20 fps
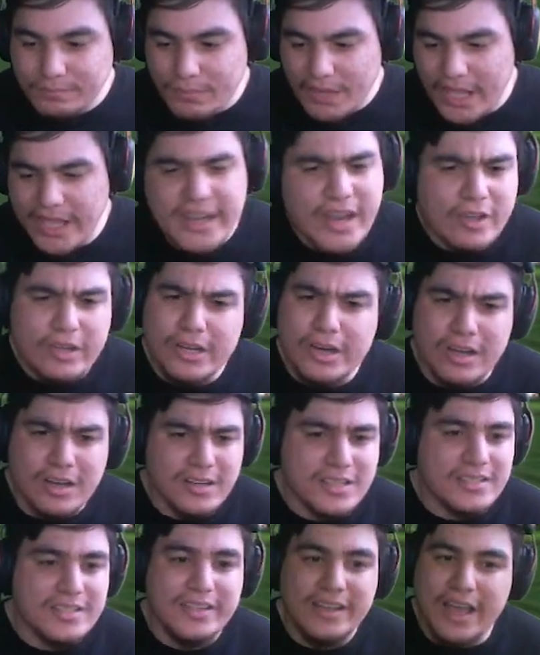And now, in
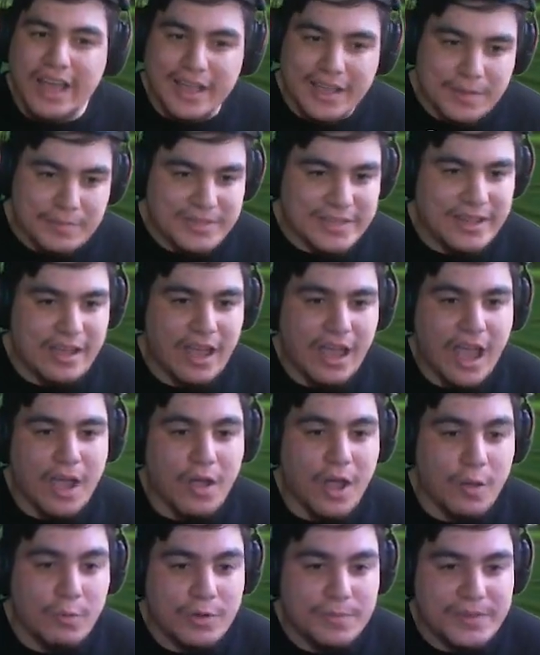honesty, I am
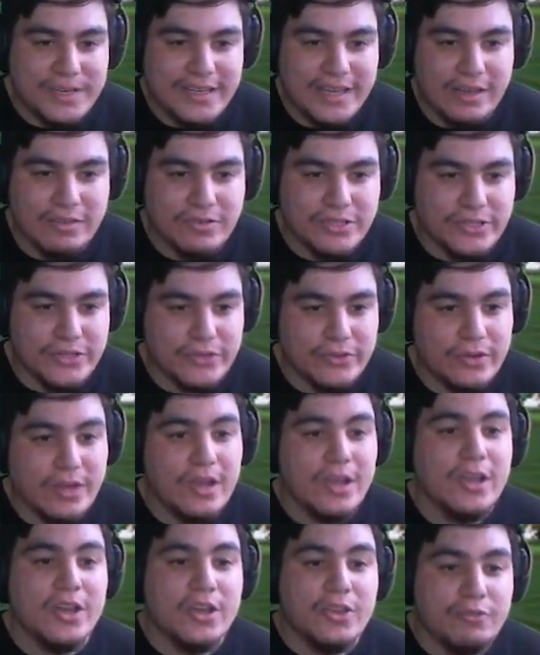I, would be down to
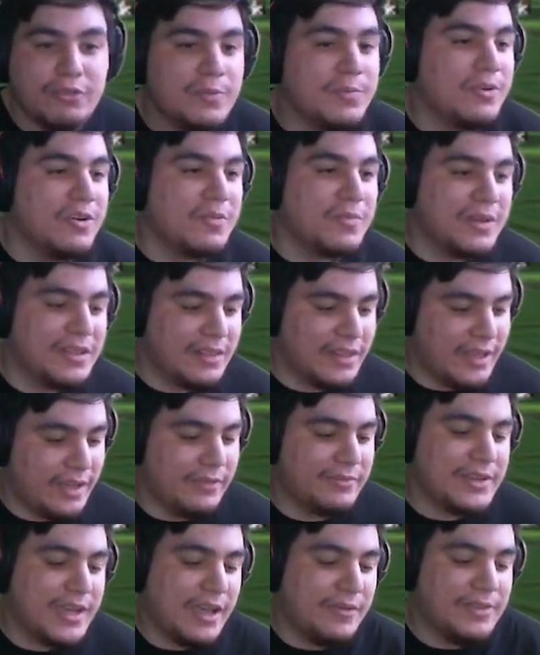three Pokemon
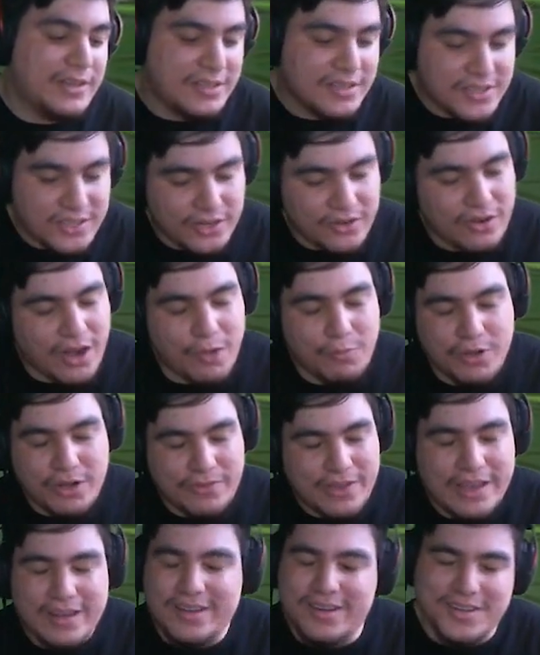left. I have an Incineroar. I would have
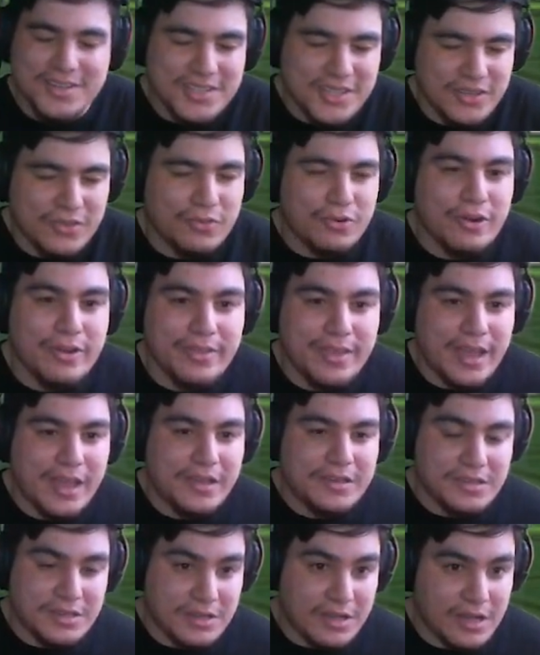had an Incineroar
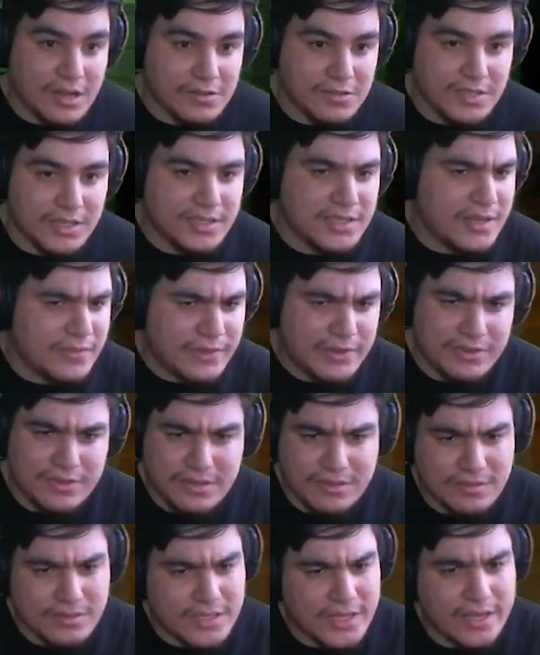that uh, doesn't even
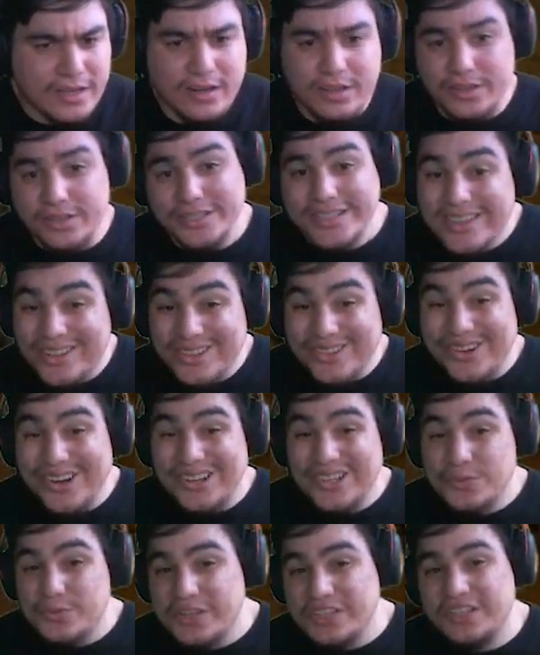take another Stealth
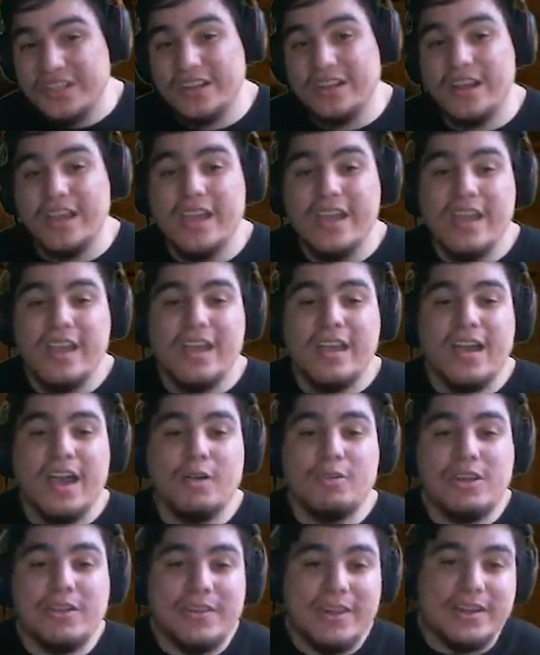Rock switch in. I
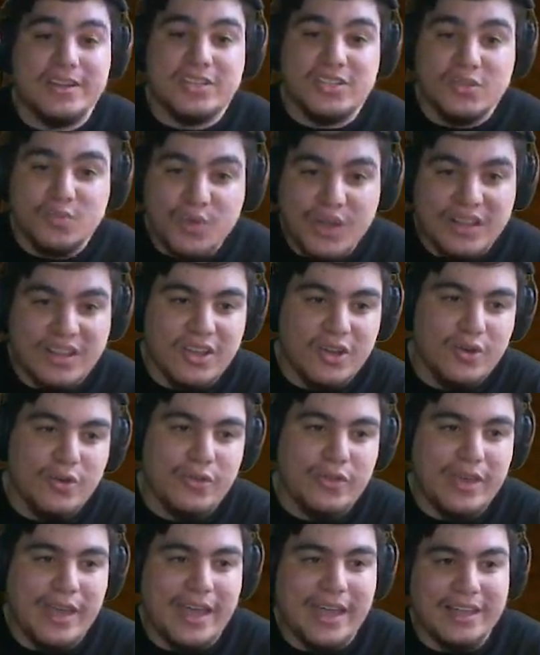would have had a Swellow
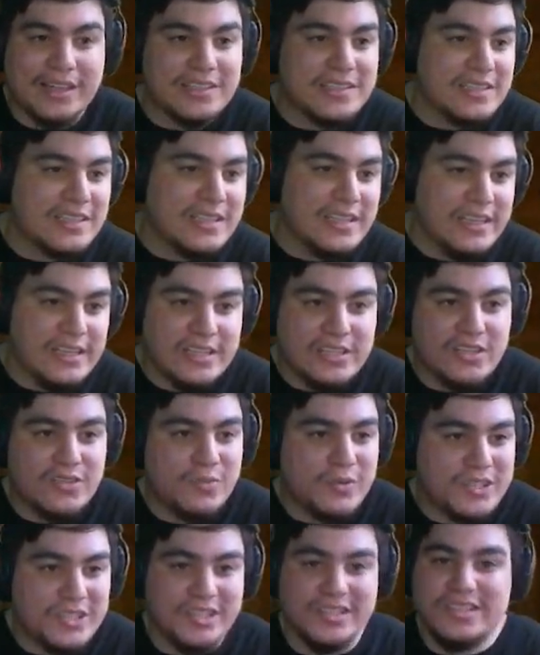that he can
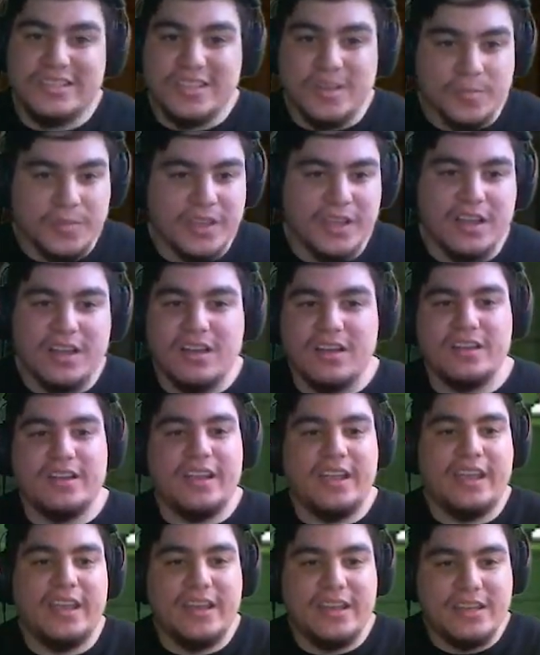switch in something on,
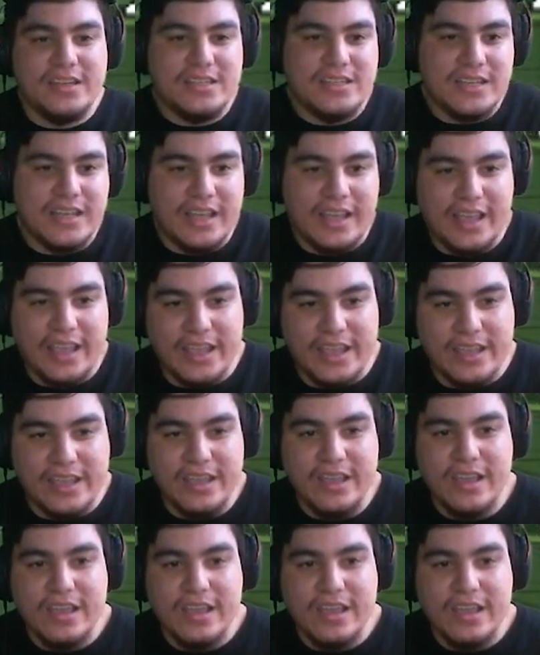and a